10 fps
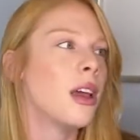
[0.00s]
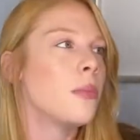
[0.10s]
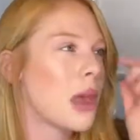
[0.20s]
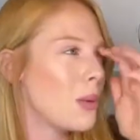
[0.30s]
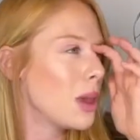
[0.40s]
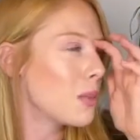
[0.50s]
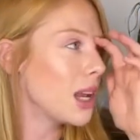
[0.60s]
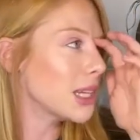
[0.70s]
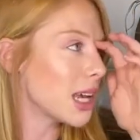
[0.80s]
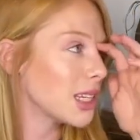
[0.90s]
Maybe in my
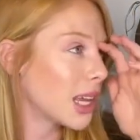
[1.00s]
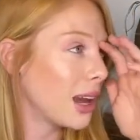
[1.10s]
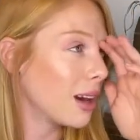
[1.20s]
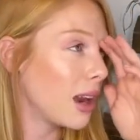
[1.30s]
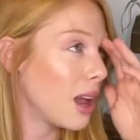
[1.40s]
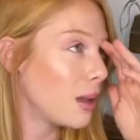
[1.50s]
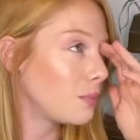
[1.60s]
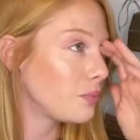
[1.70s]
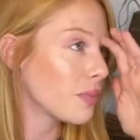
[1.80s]
desk area.